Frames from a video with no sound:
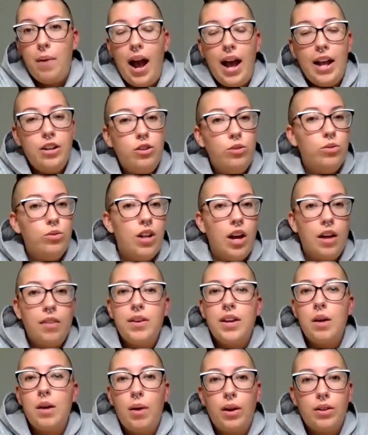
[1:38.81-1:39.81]
I knew
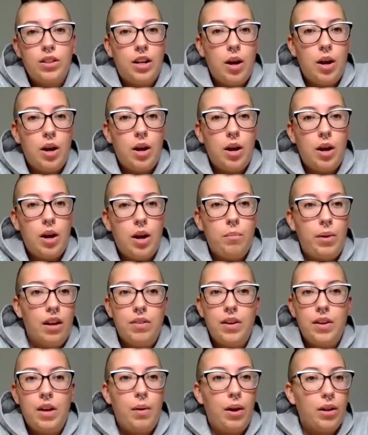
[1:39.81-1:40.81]
nothing about the company,
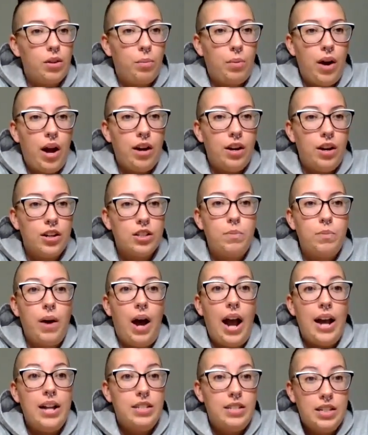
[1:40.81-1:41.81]
nothing about products, but
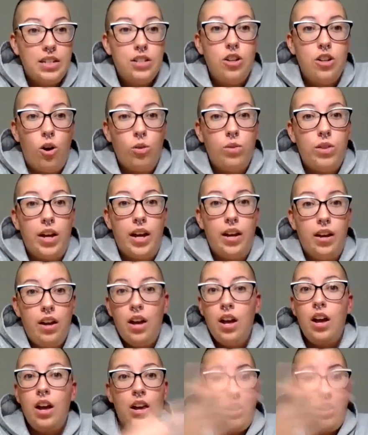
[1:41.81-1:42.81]
I did know that
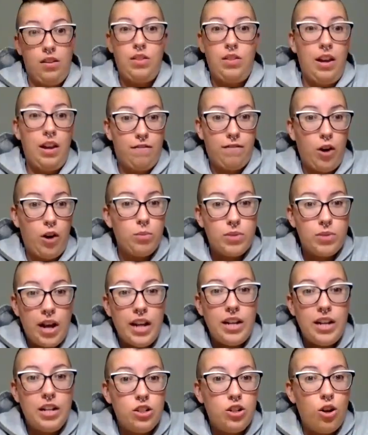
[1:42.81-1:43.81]
they firm,
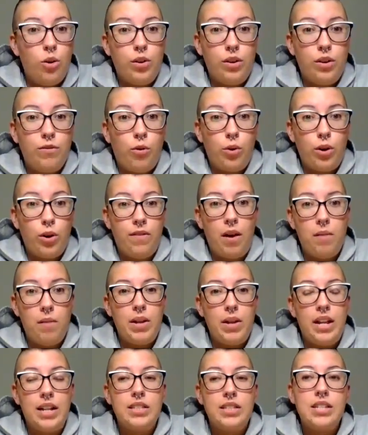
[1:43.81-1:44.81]
tight, and tone in 45
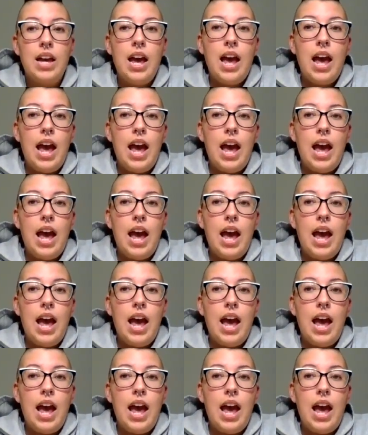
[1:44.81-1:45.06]
minutes.